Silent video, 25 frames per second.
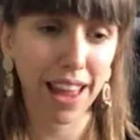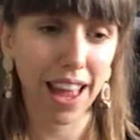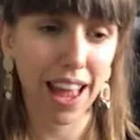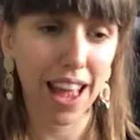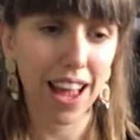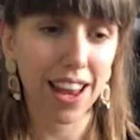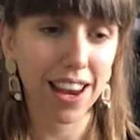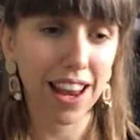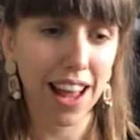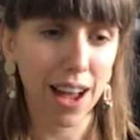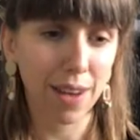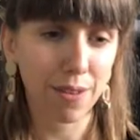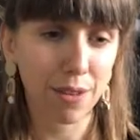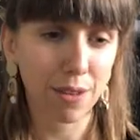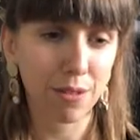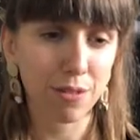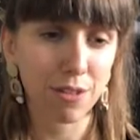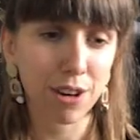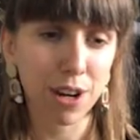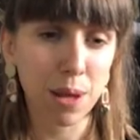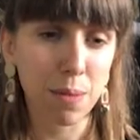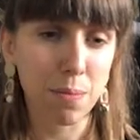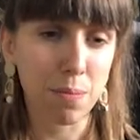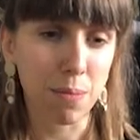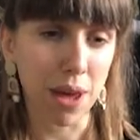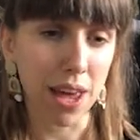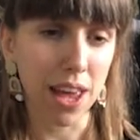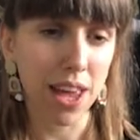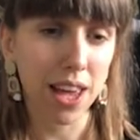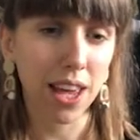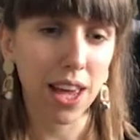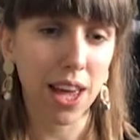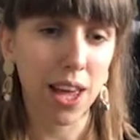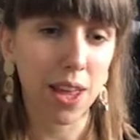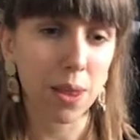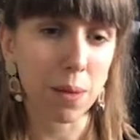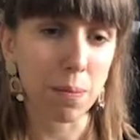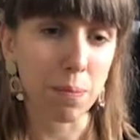and have it really big
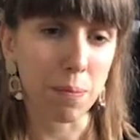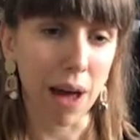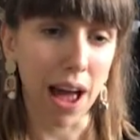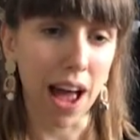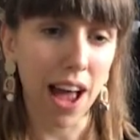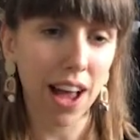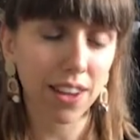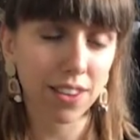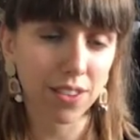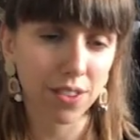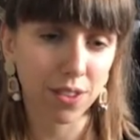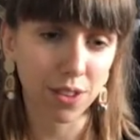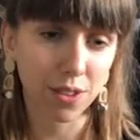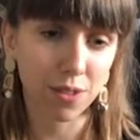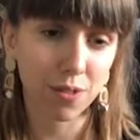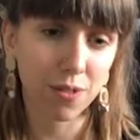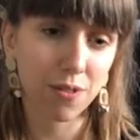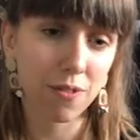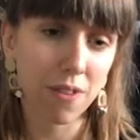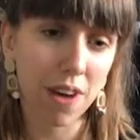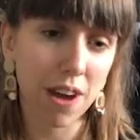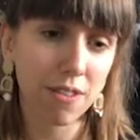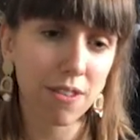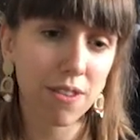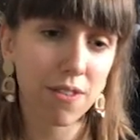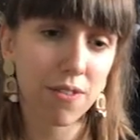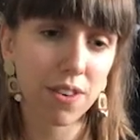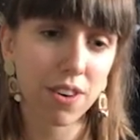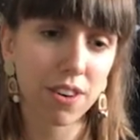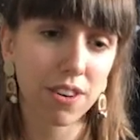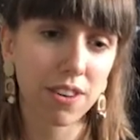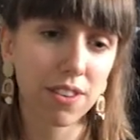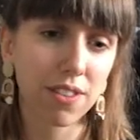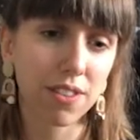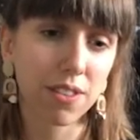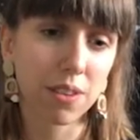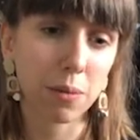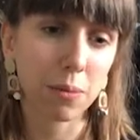at the back. So it's very,
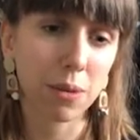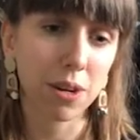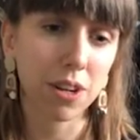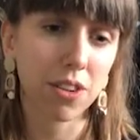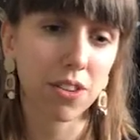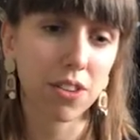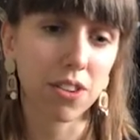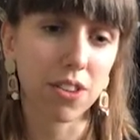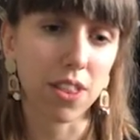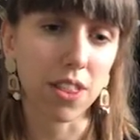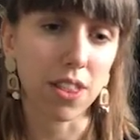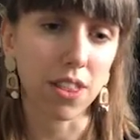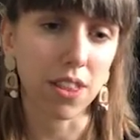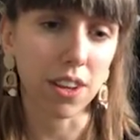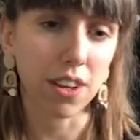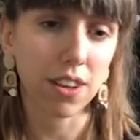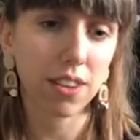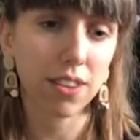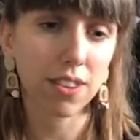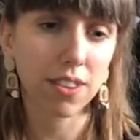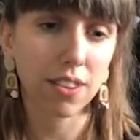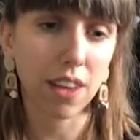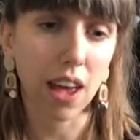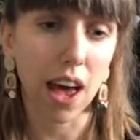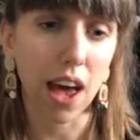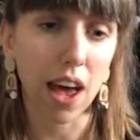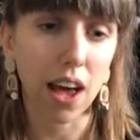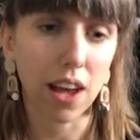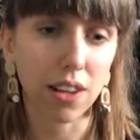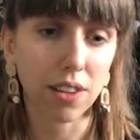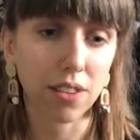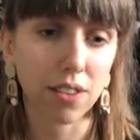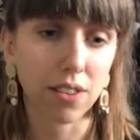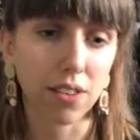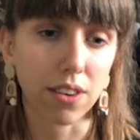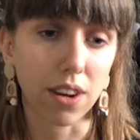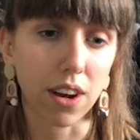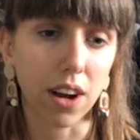very similar to this
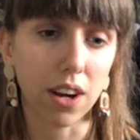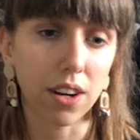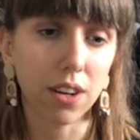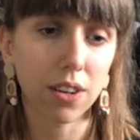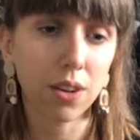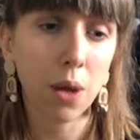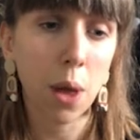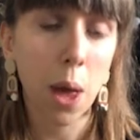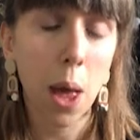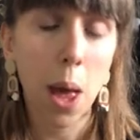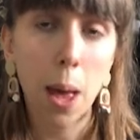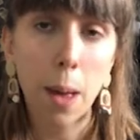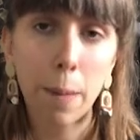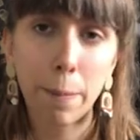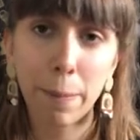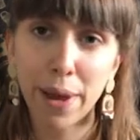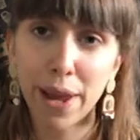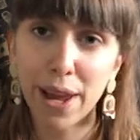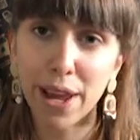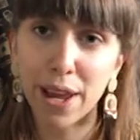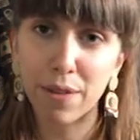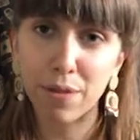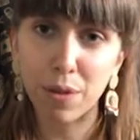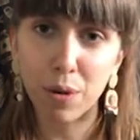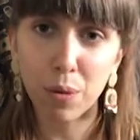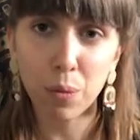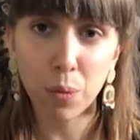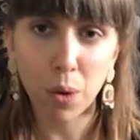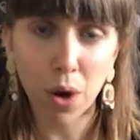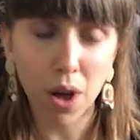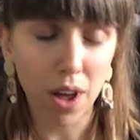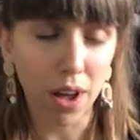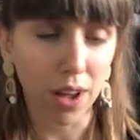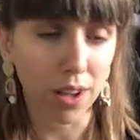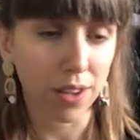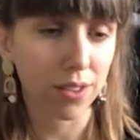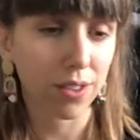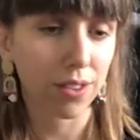hairstyle, but even
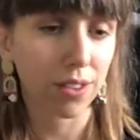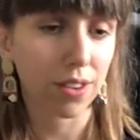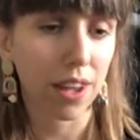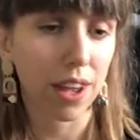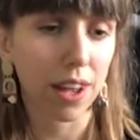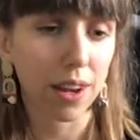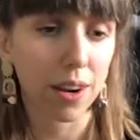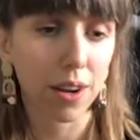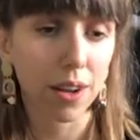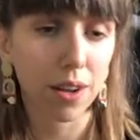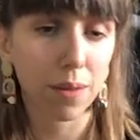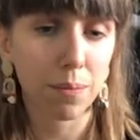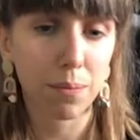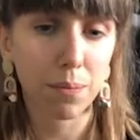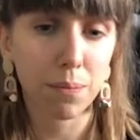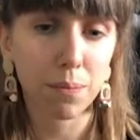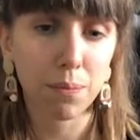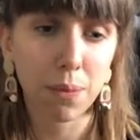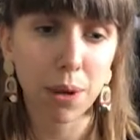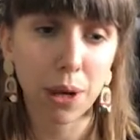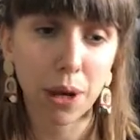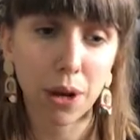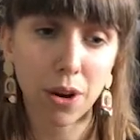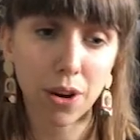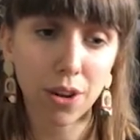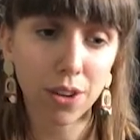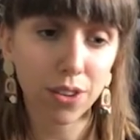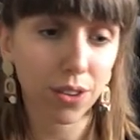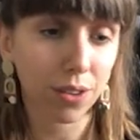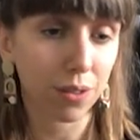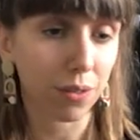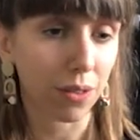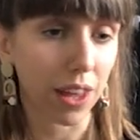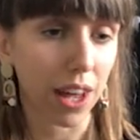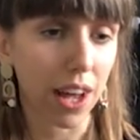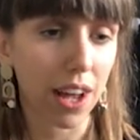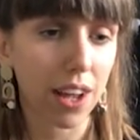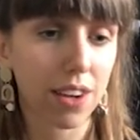worse. And because
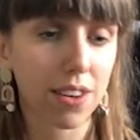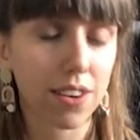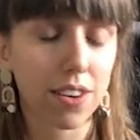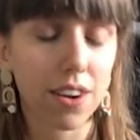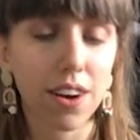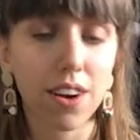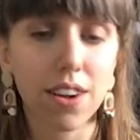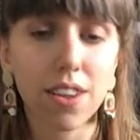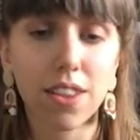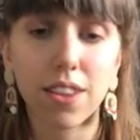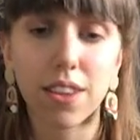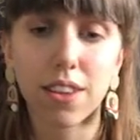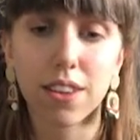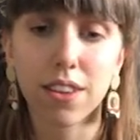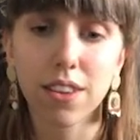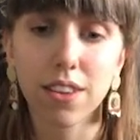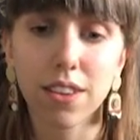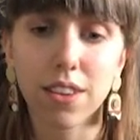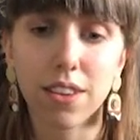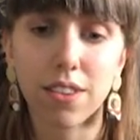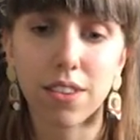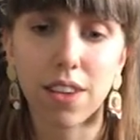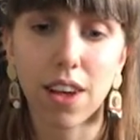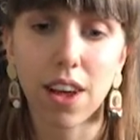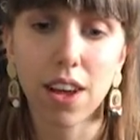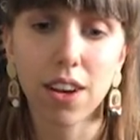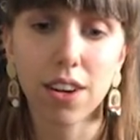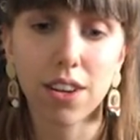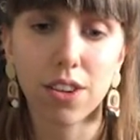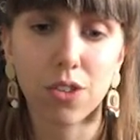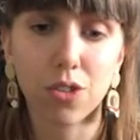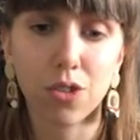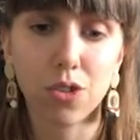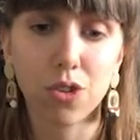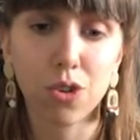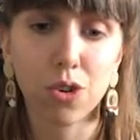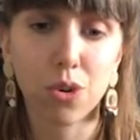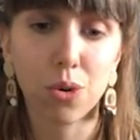of that, I think that this hair
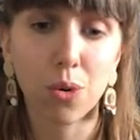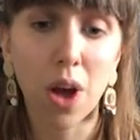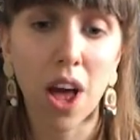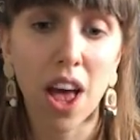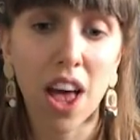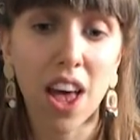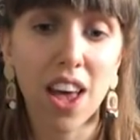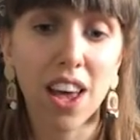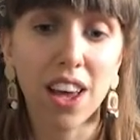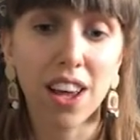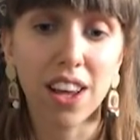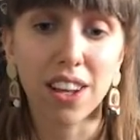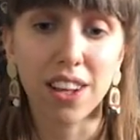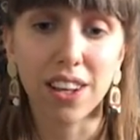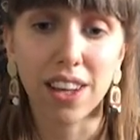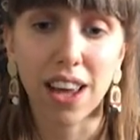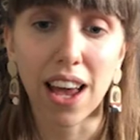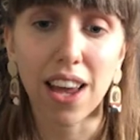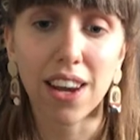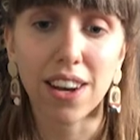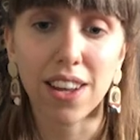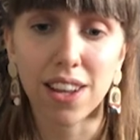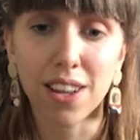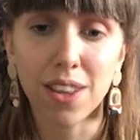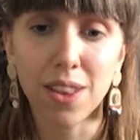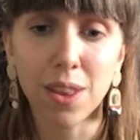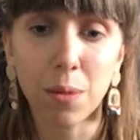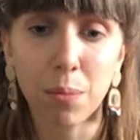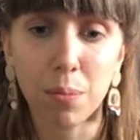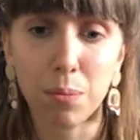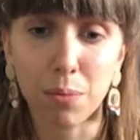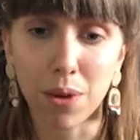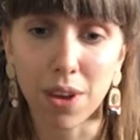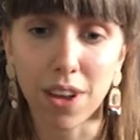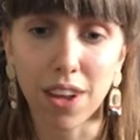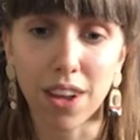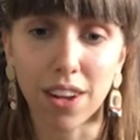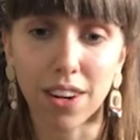needs to get in the
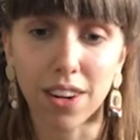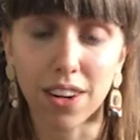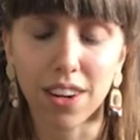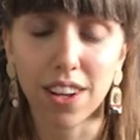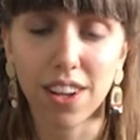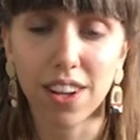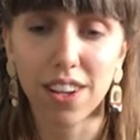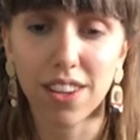bin.